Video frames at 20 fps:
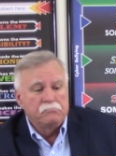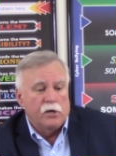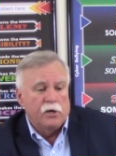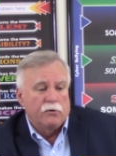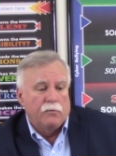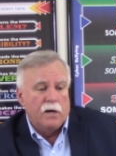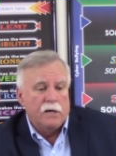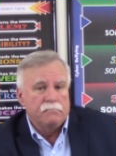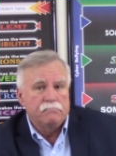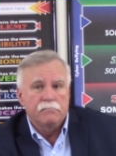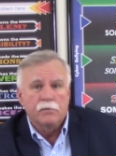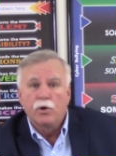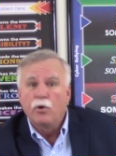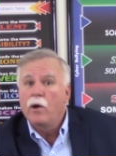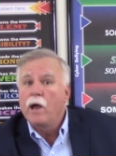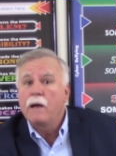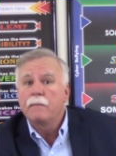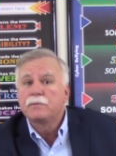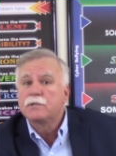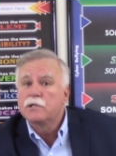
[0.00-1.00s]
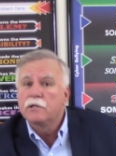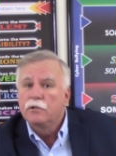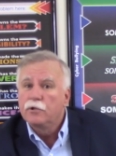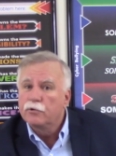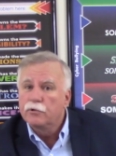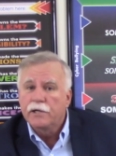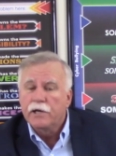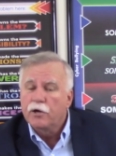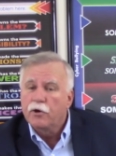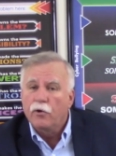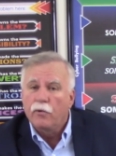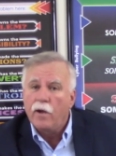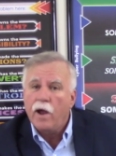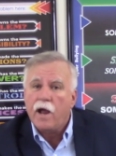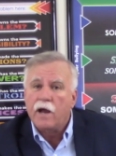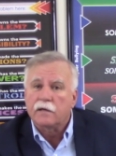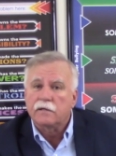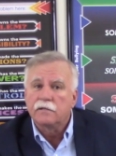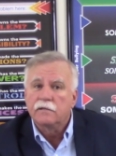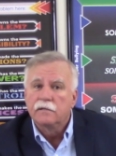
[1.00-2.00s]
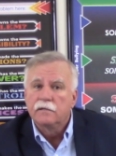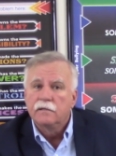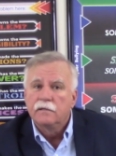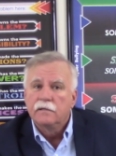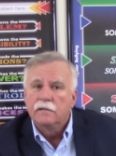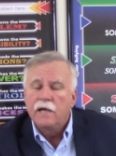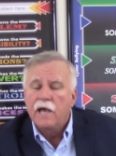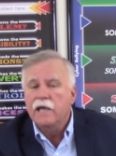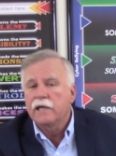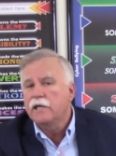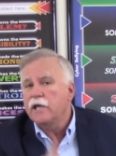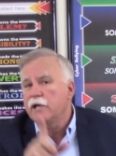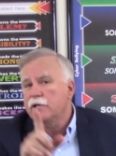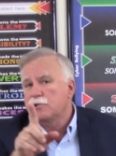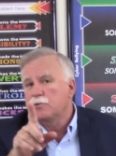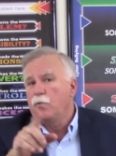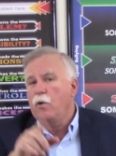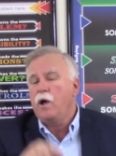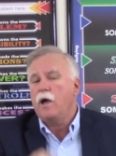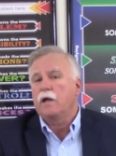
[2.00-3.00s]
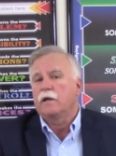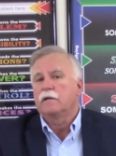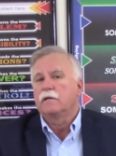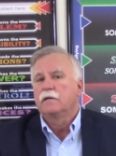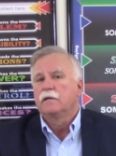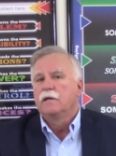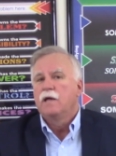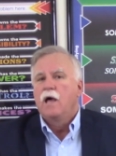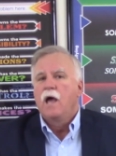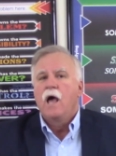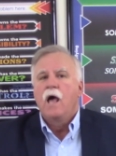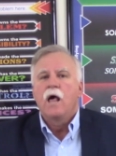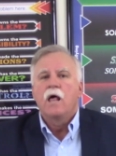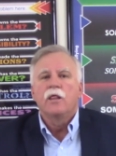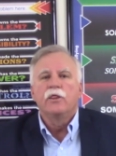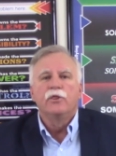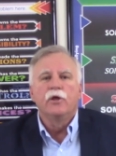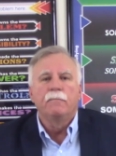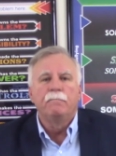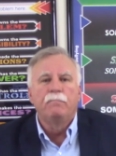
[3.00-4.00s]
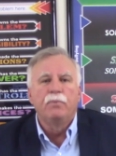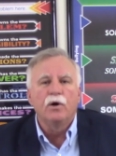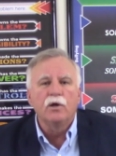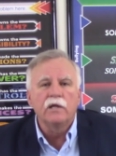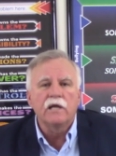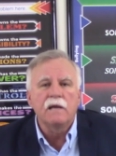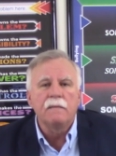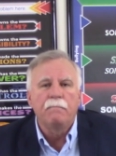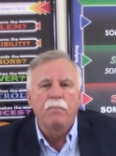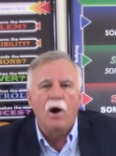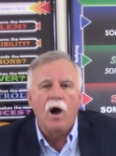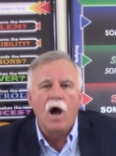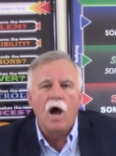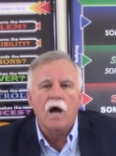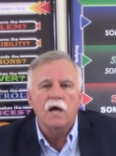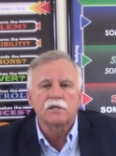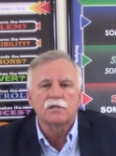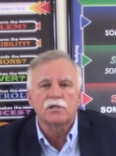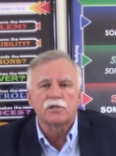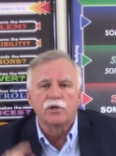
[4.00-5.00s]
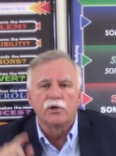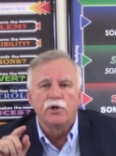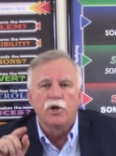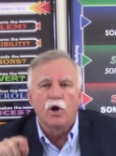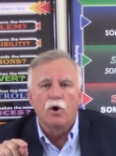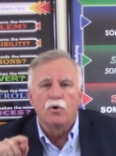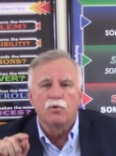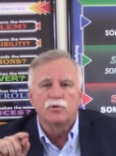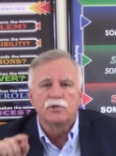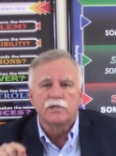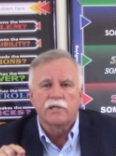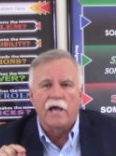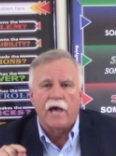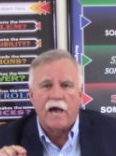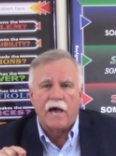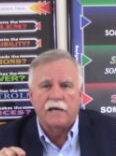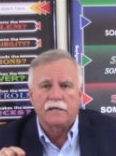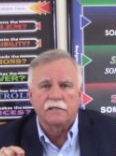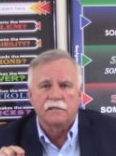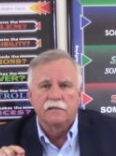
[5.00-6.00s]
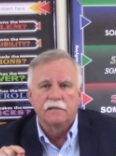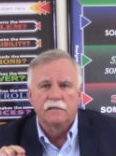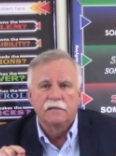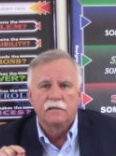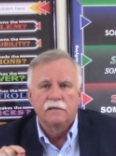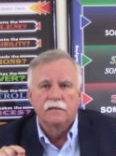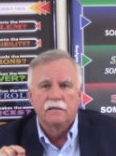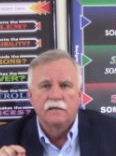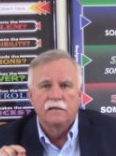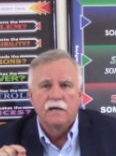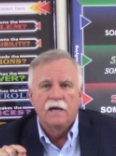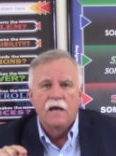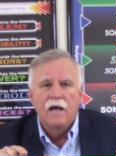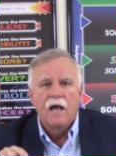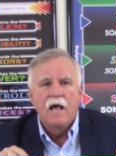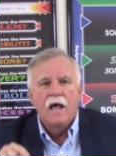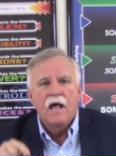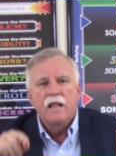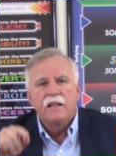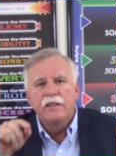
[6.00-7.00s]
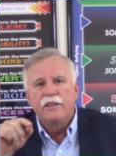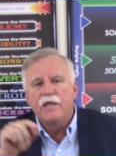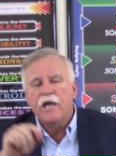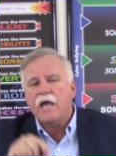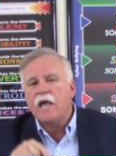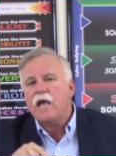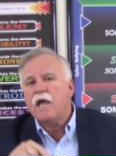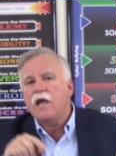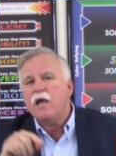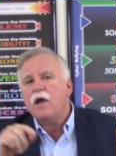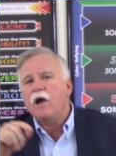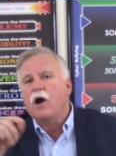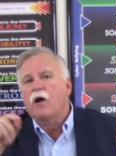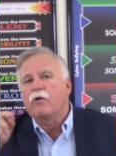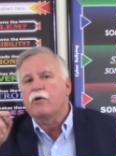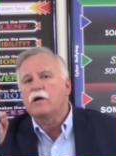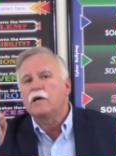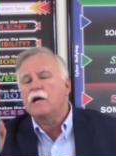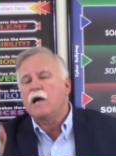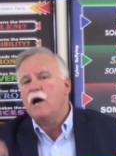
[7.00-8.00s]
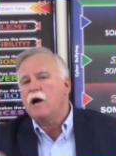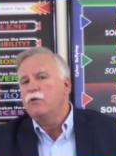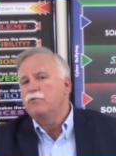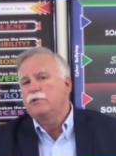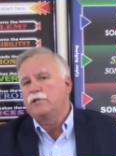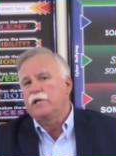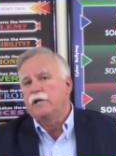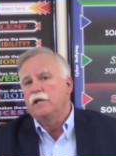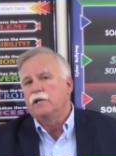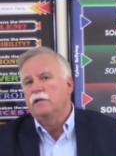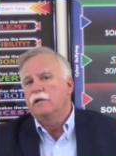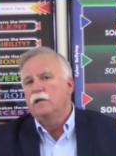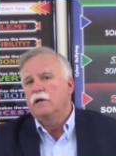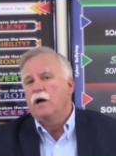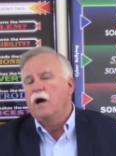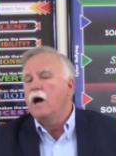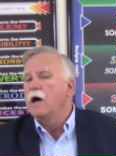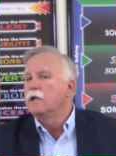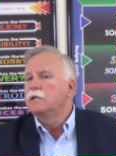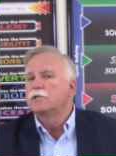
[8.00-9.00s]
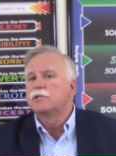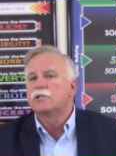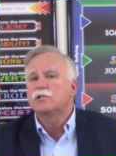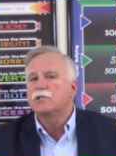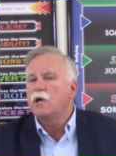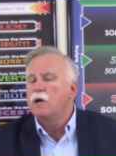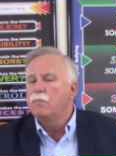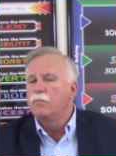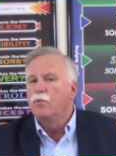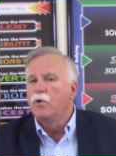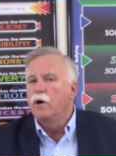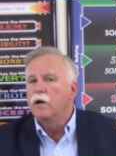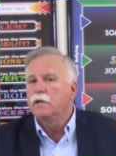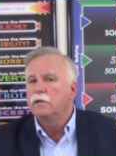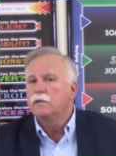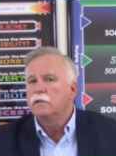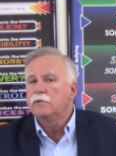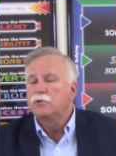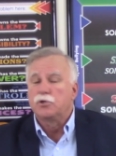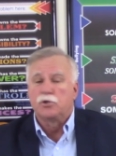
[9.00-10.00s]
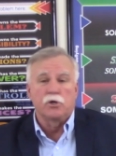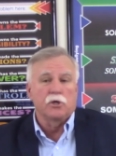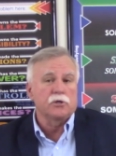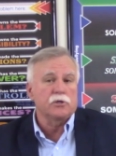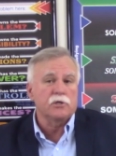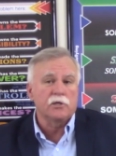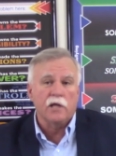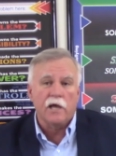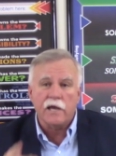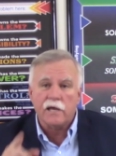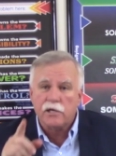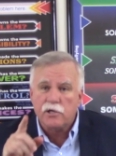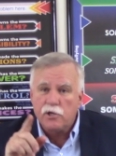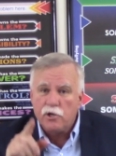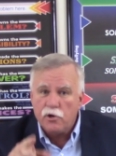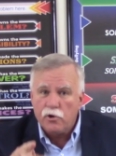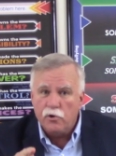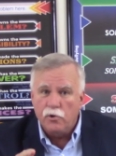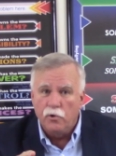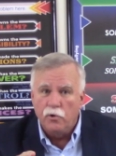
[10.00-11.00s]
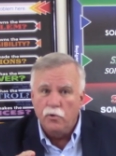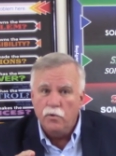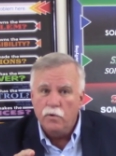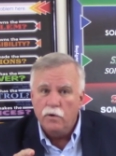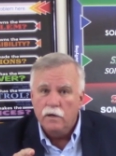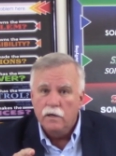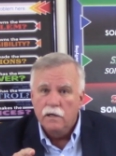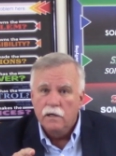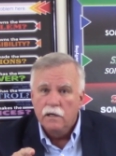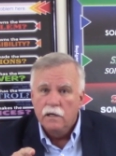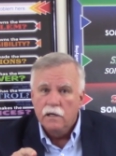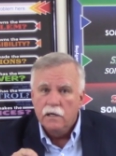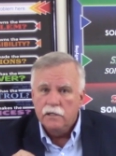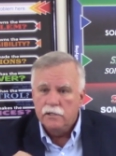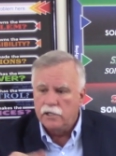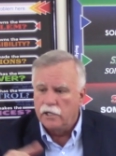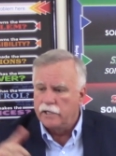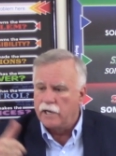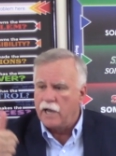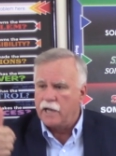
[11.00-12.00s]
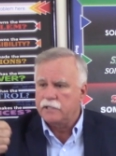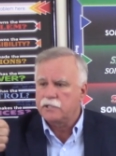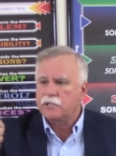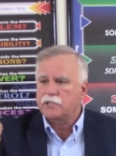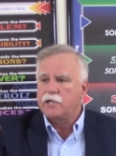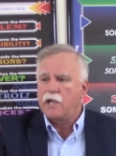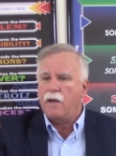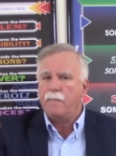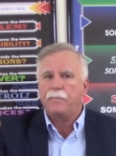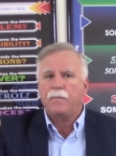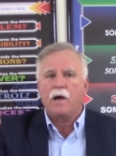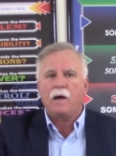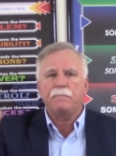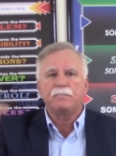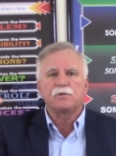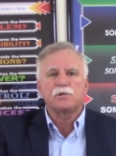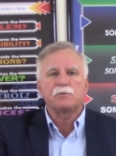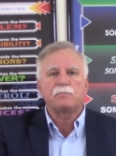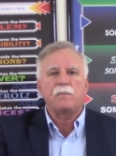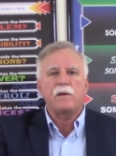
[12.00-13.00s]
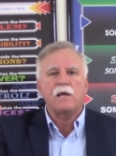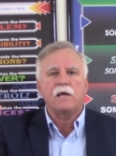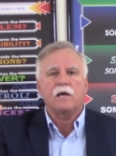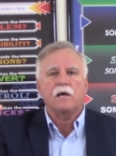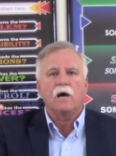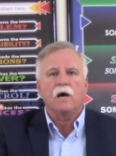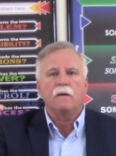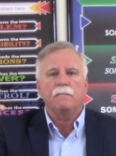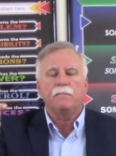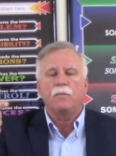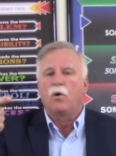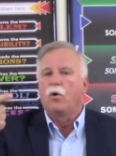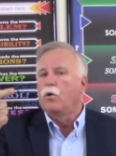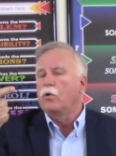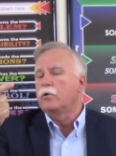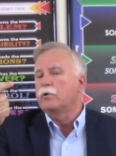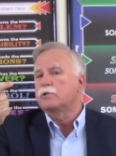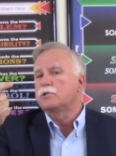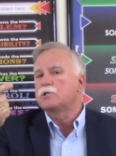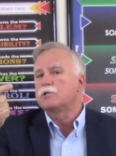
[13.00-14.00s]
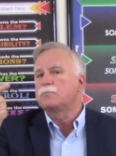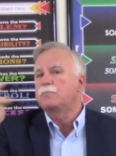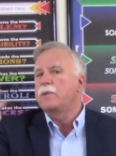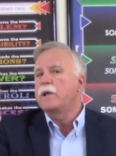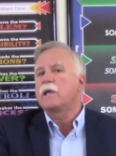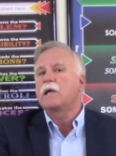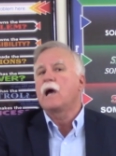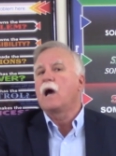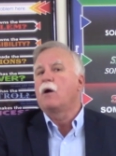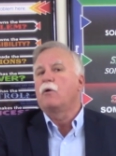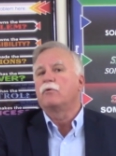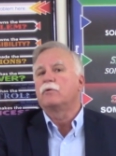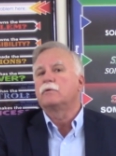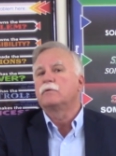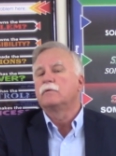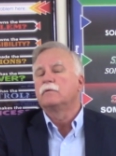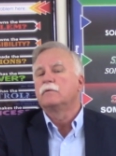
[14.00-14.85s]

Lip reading: you know what? You're absolutely correct. And guess what? The bully boss knows that. They are counting on someone just like you to not step up, or speak out.